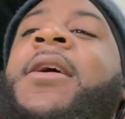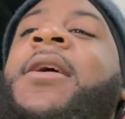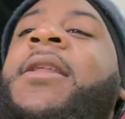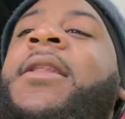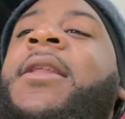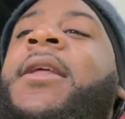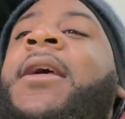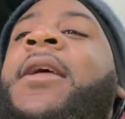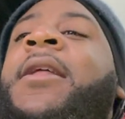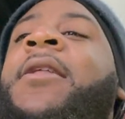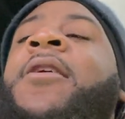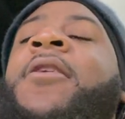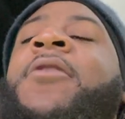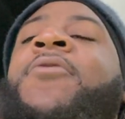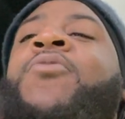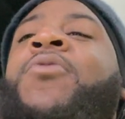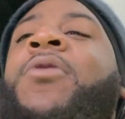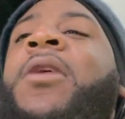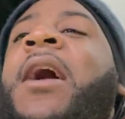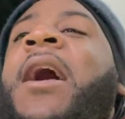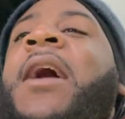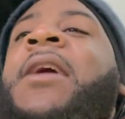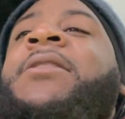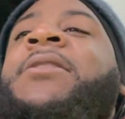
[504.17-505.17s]
than
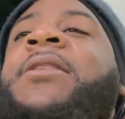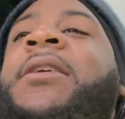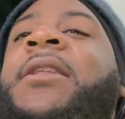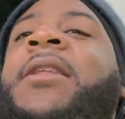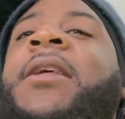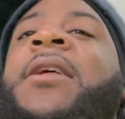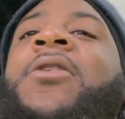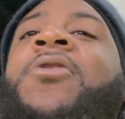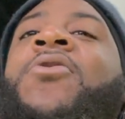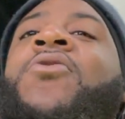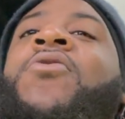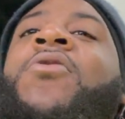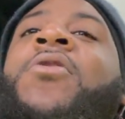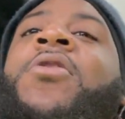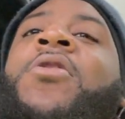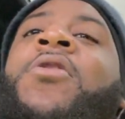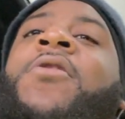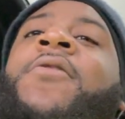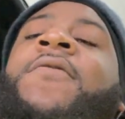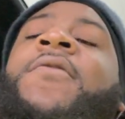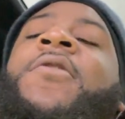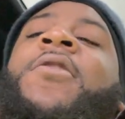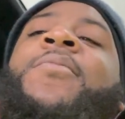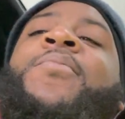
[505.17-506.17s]
what Oscar De La Hoya
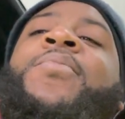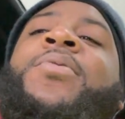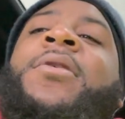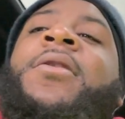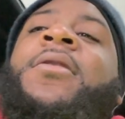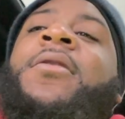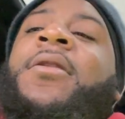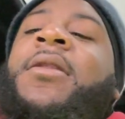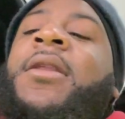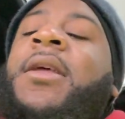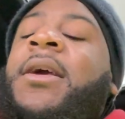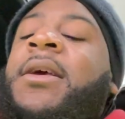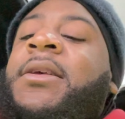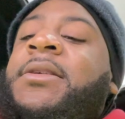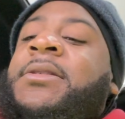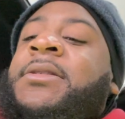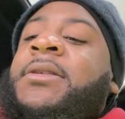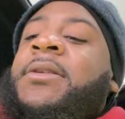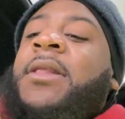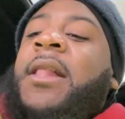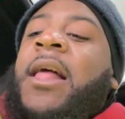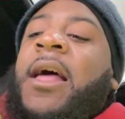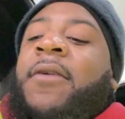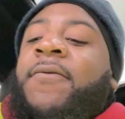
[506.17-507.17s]
over there putting
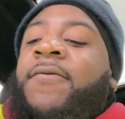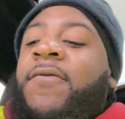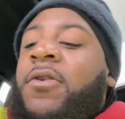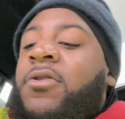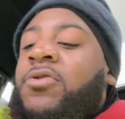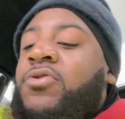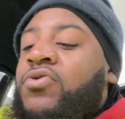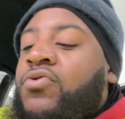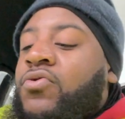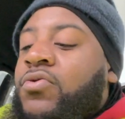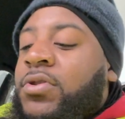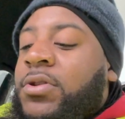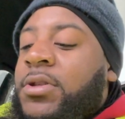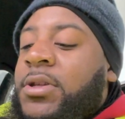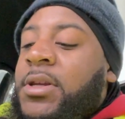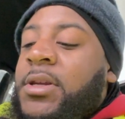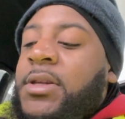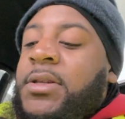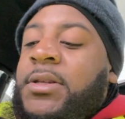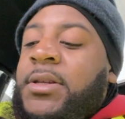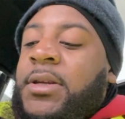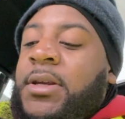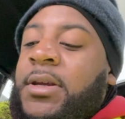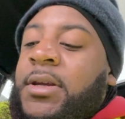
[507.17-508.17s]
niggas like Virgil
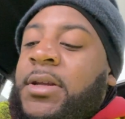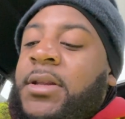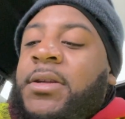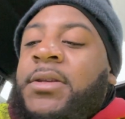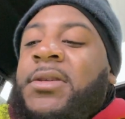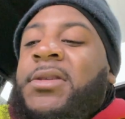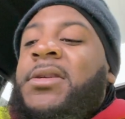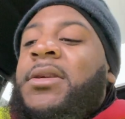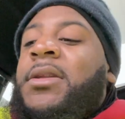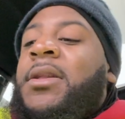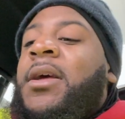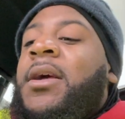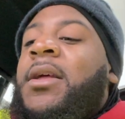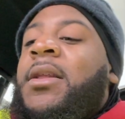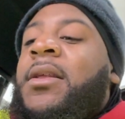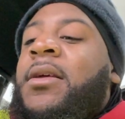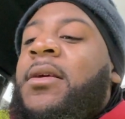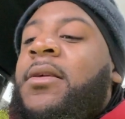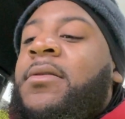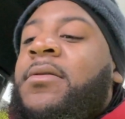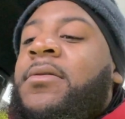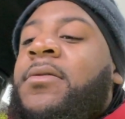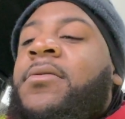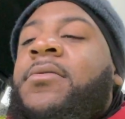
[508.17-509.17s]
Ortiz in and shit like
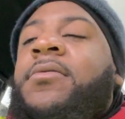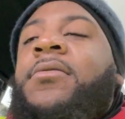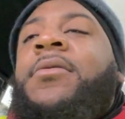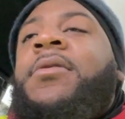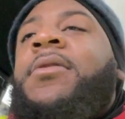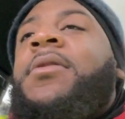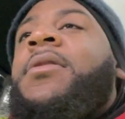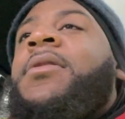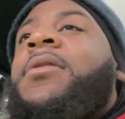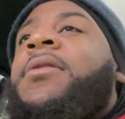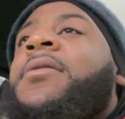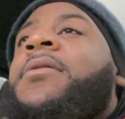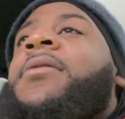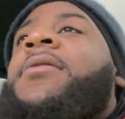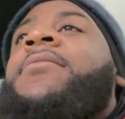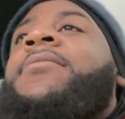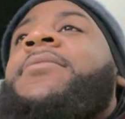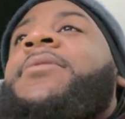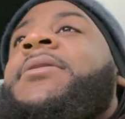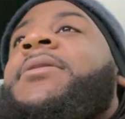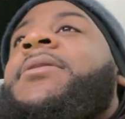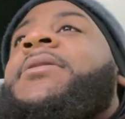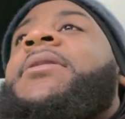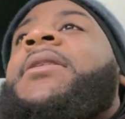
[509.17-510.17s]
that. So,
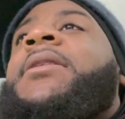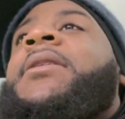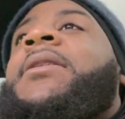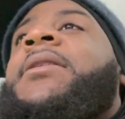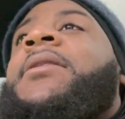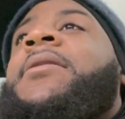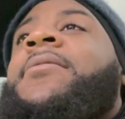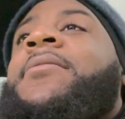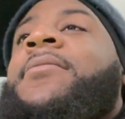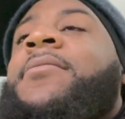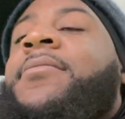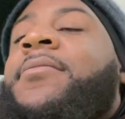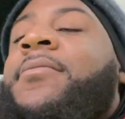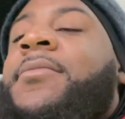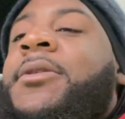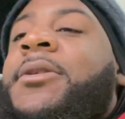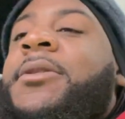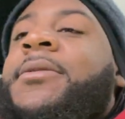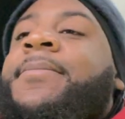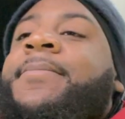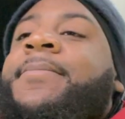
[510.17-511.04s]
I'm just saying, but